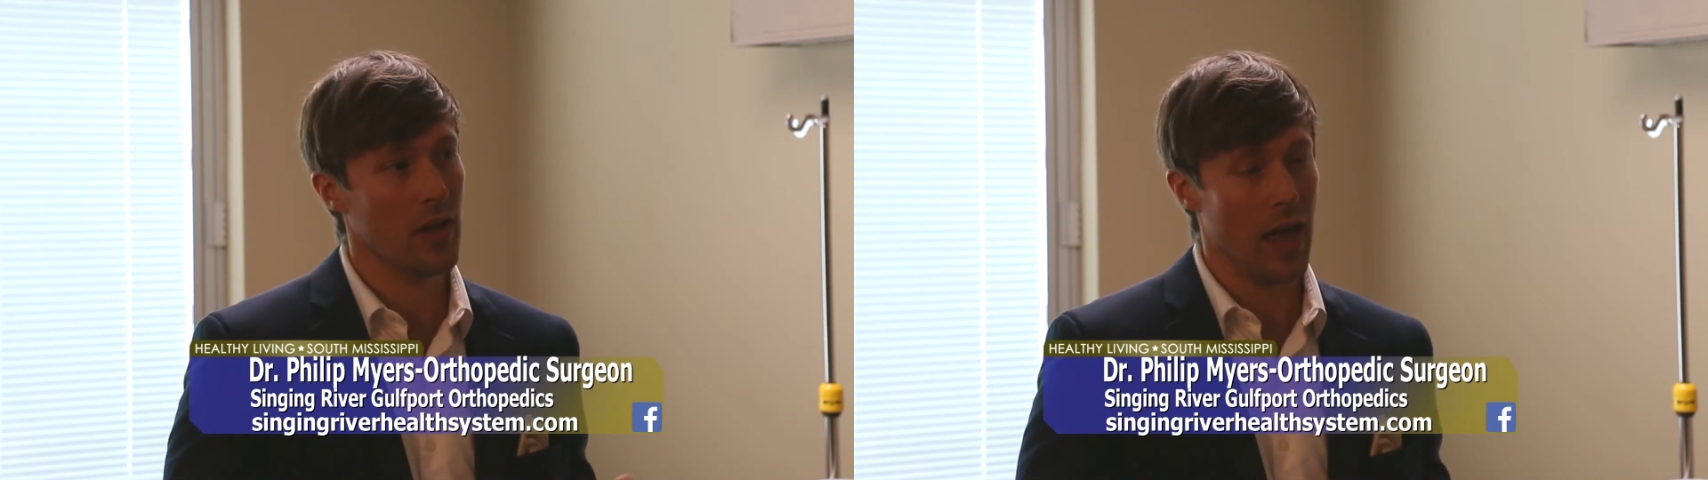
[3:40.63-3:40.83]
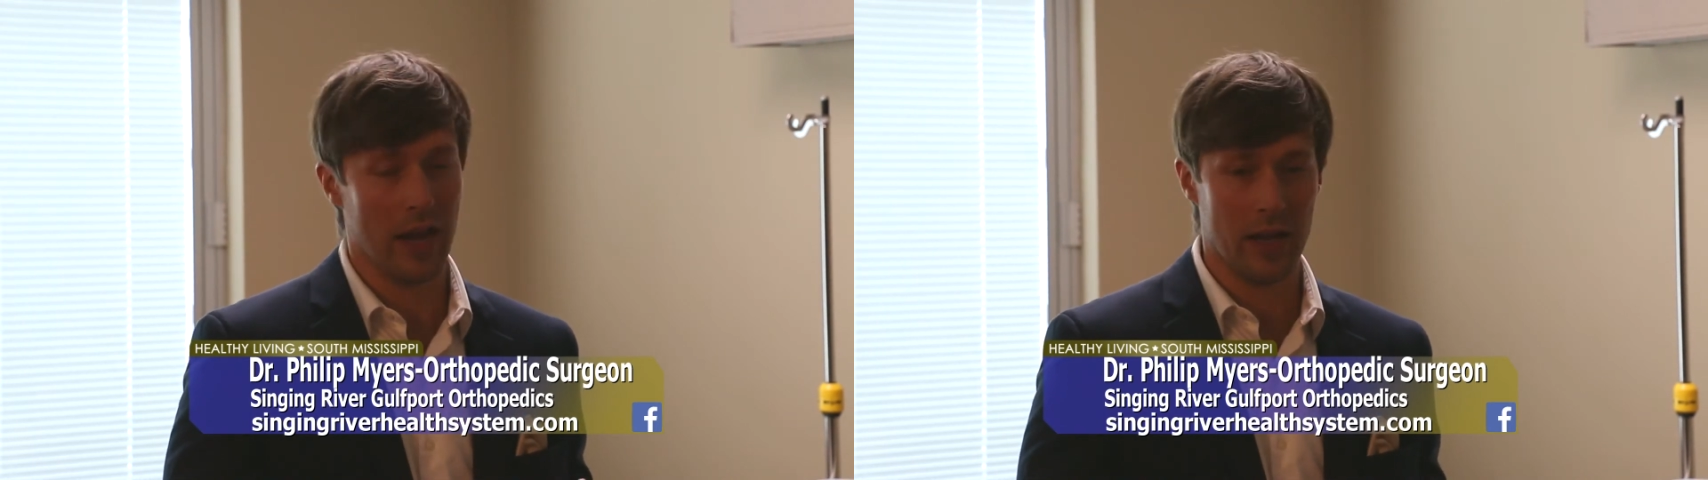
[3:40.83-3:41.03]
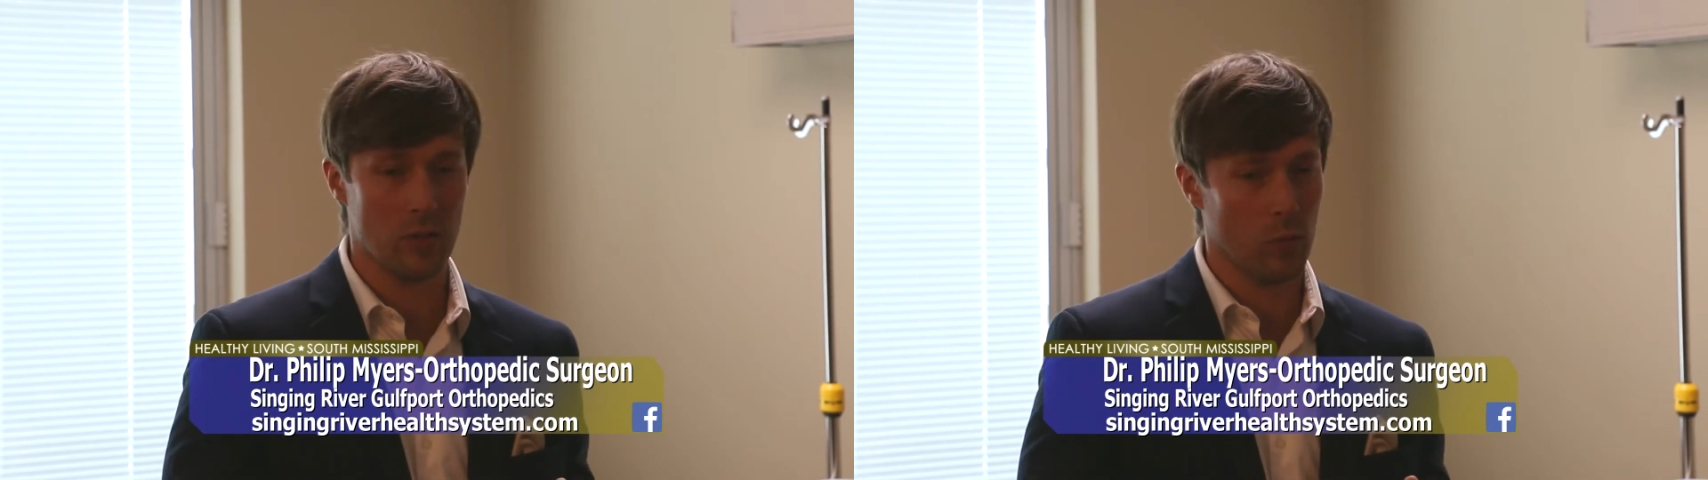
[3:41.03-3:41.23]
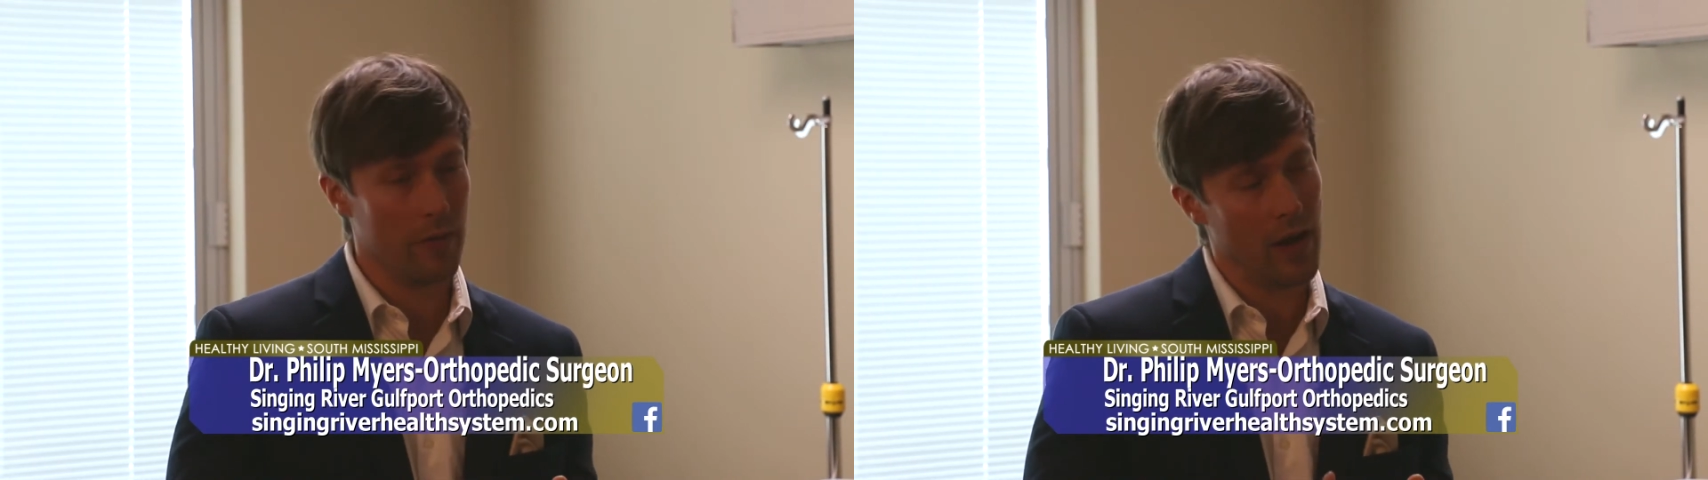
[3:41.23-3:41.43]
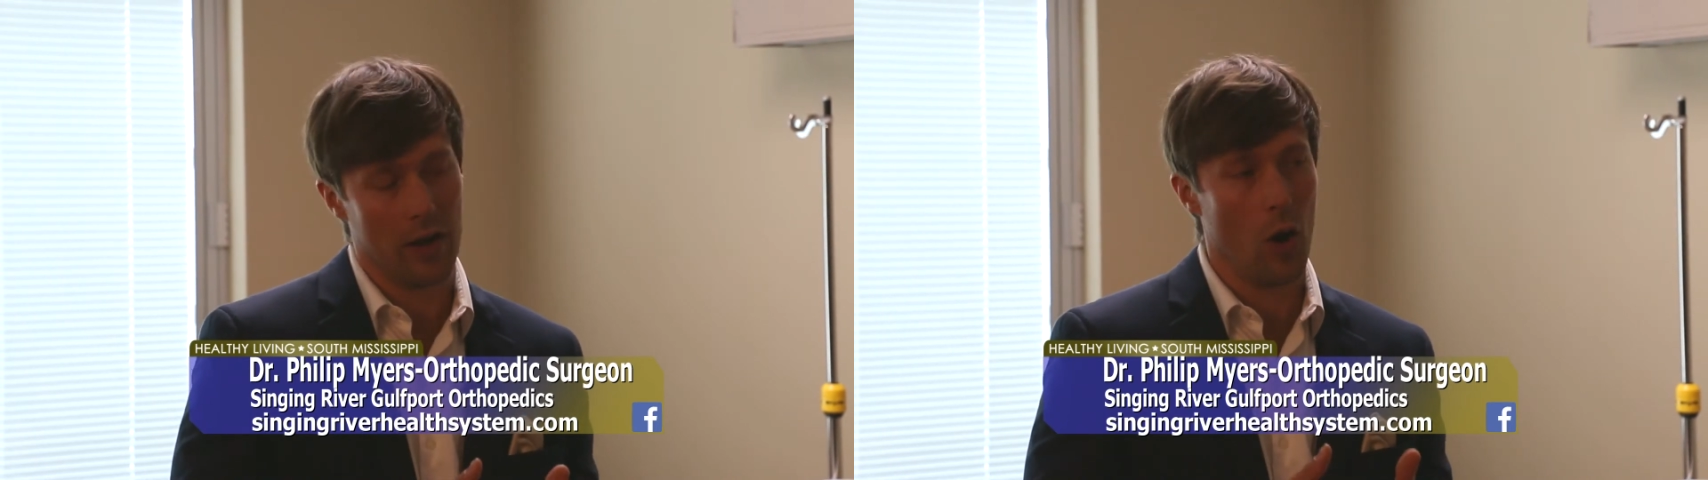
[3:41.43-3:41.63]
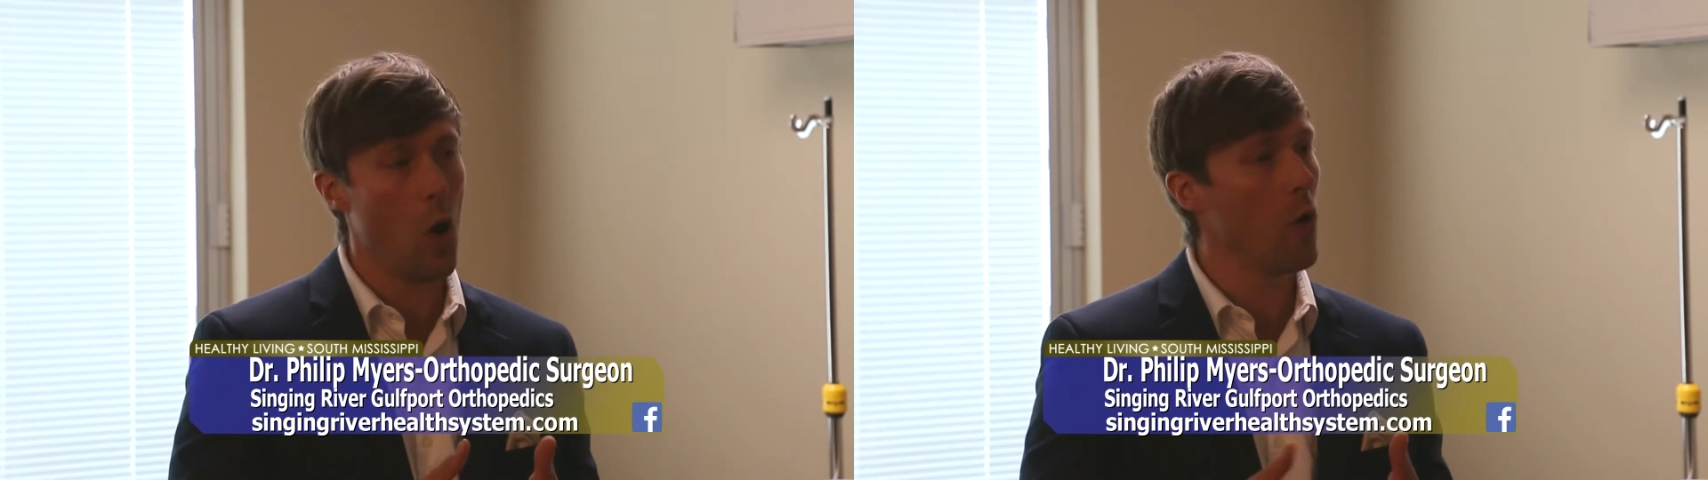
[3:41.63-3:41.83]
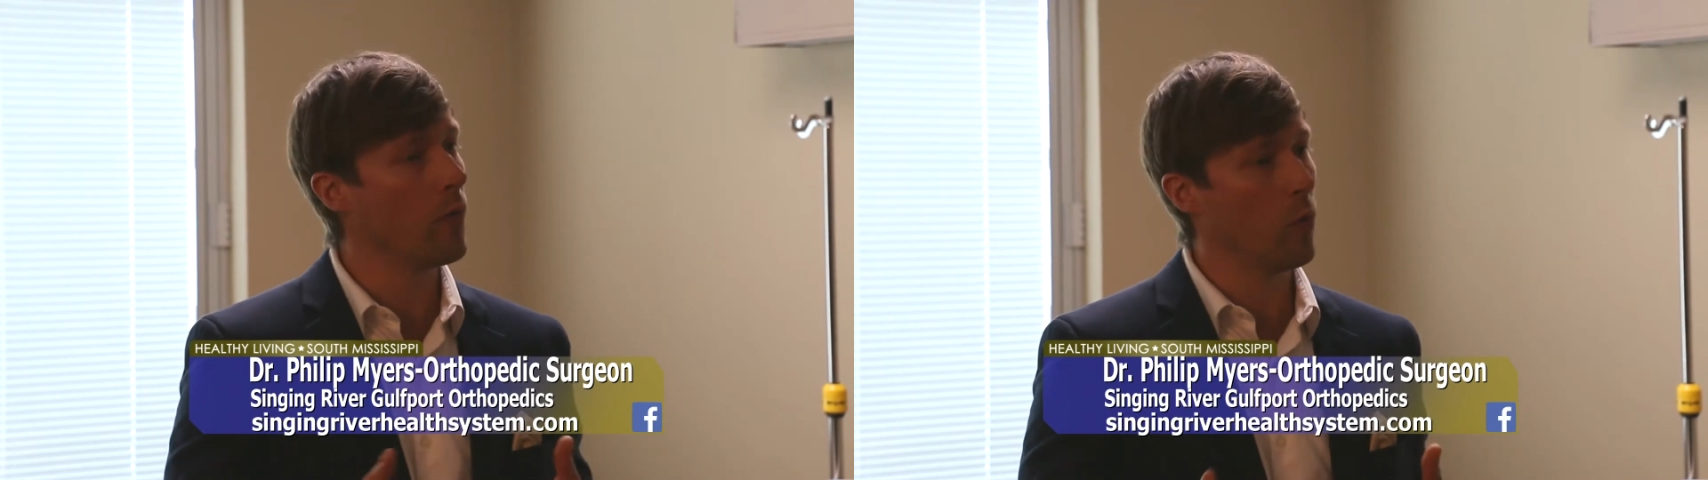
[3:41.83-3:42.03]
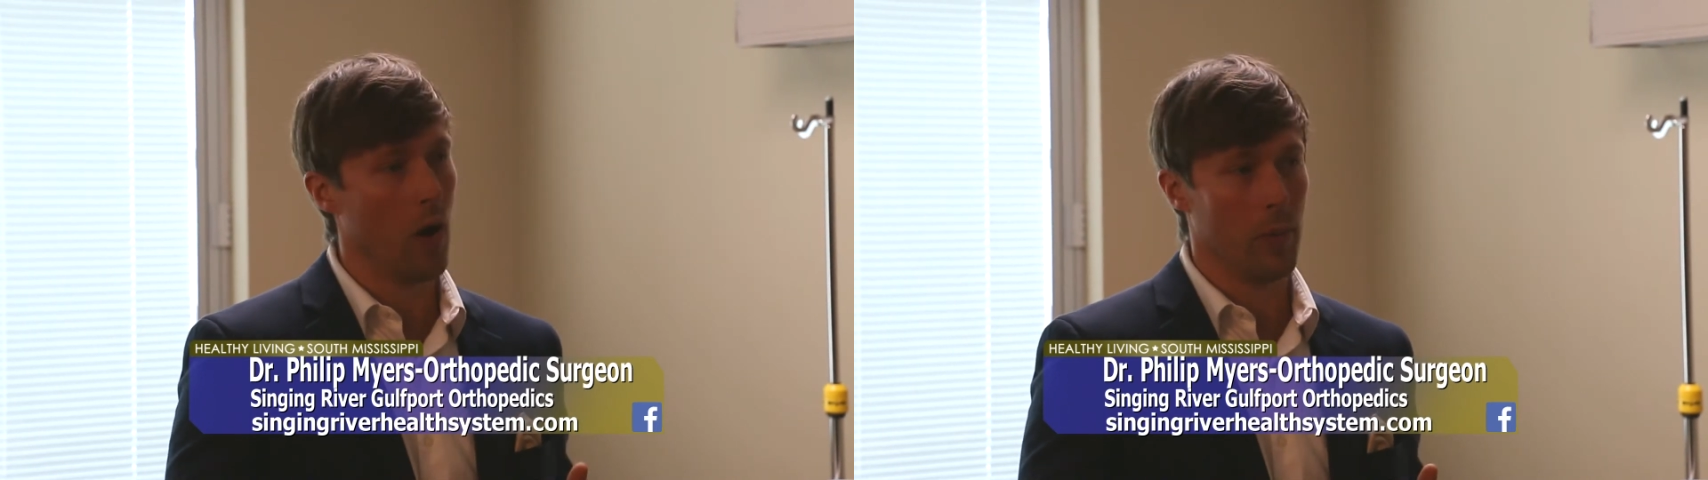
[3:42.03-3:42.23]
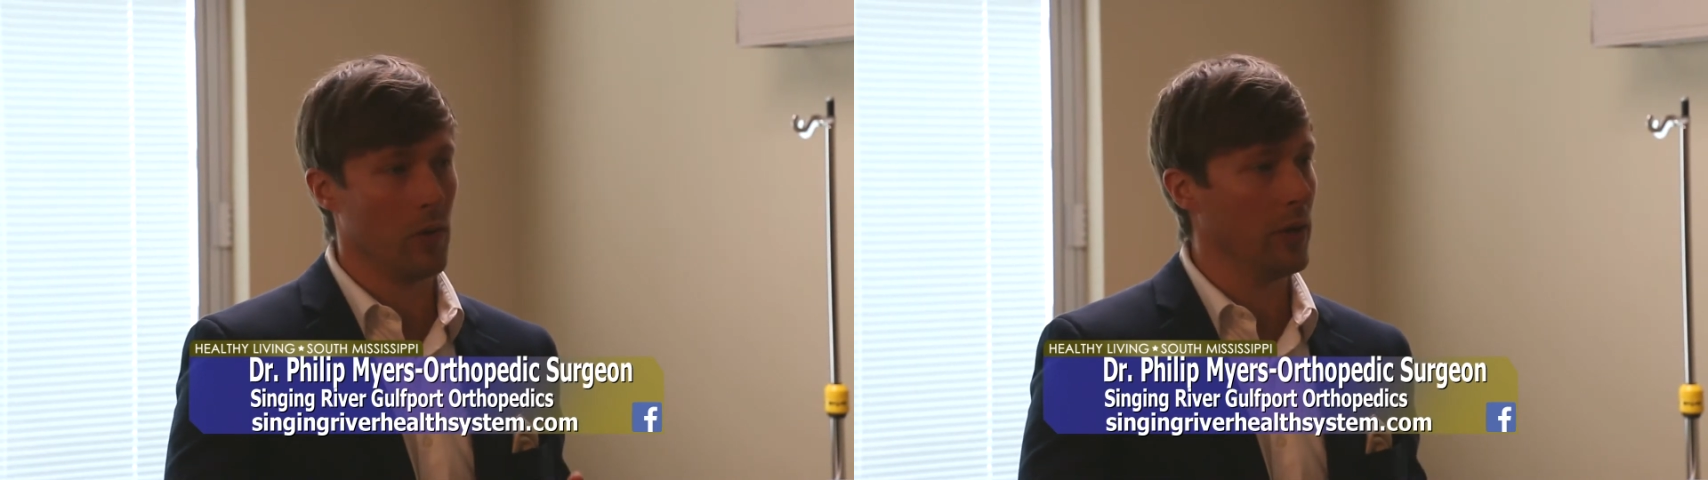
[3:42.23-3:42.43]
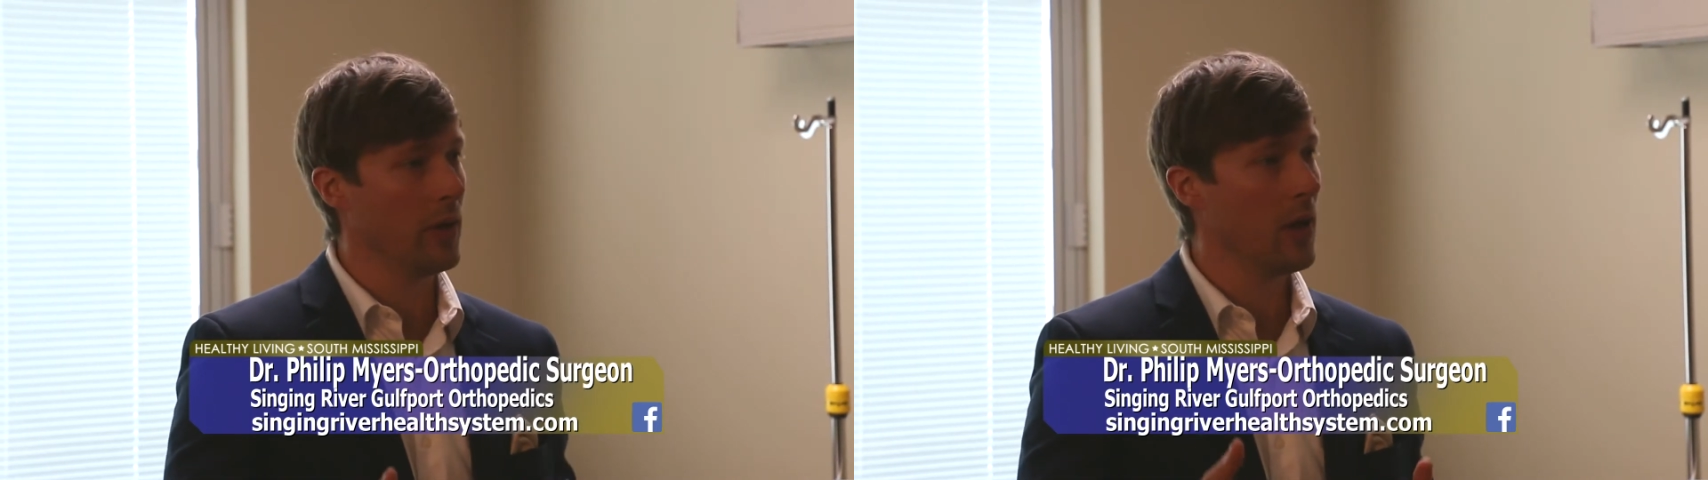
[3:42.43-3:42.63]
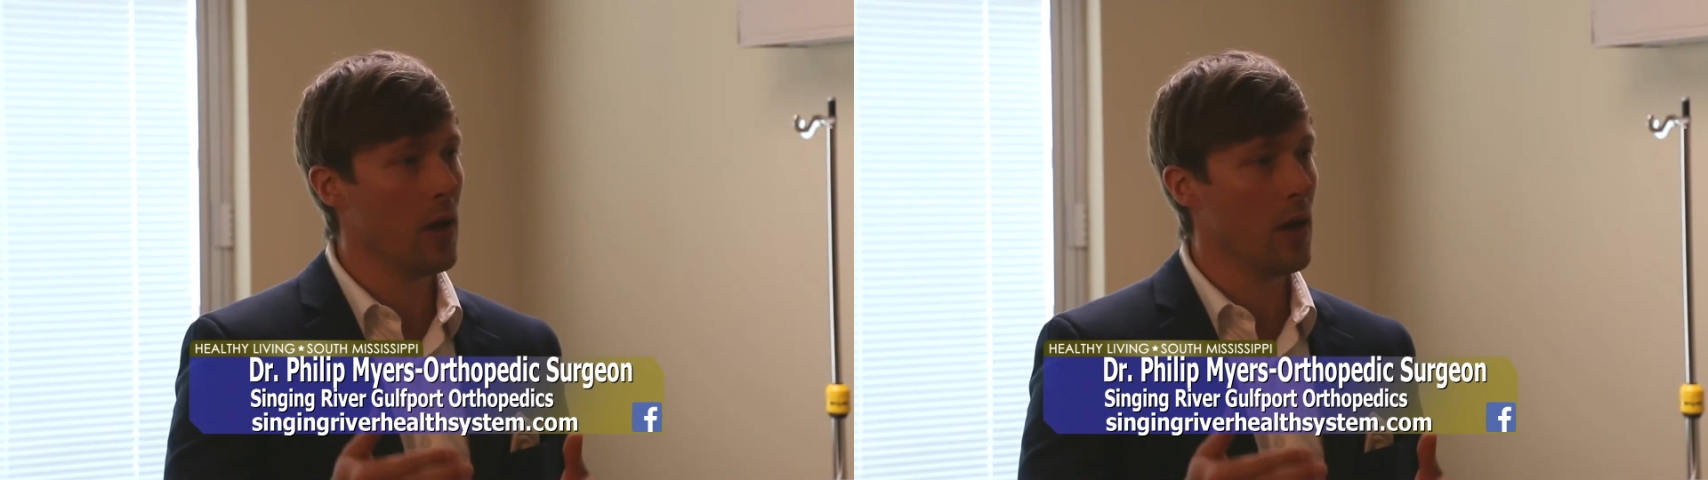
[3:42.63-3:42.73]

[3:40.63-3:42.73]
And we've had an overwhelmingly